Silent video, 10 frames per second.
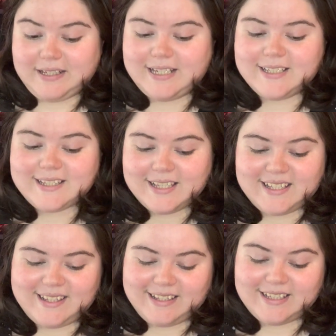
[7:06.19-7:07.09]
This is
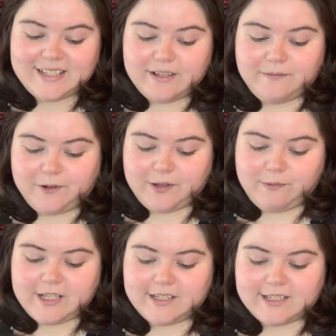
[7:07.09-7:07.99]
the 4th
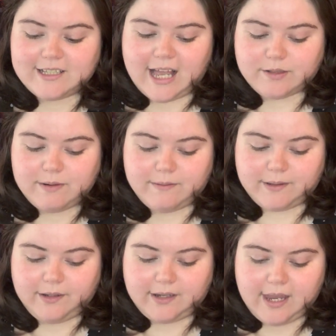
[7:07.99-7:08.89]
week. So this is the last week
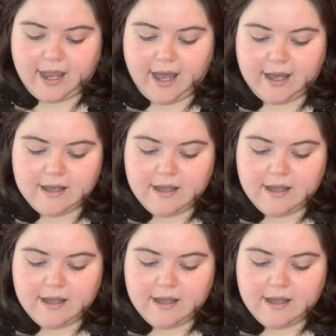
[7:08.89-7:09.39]
we're looking at.